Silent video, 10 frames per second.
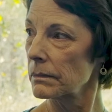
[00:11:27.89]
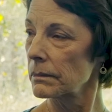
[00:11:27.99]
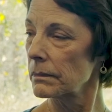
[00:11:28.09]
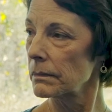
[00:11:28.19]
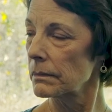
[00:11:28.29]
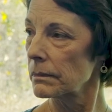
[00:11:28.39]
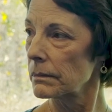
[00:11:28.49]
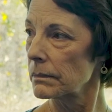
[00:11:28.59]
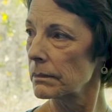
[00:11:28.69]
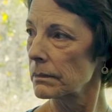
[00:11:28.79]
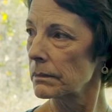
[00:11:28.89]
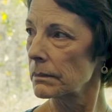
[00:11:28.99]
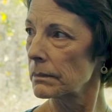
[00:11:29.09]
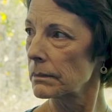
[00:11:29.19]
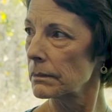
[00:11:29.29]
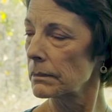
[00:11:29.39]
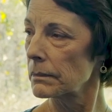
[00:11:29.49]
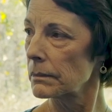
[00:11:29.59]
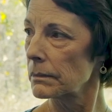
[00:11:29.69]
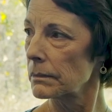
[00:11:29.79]

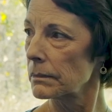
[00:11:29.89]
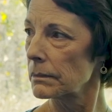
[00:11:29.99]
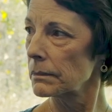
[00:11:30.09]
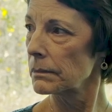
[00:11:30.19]
[no speech]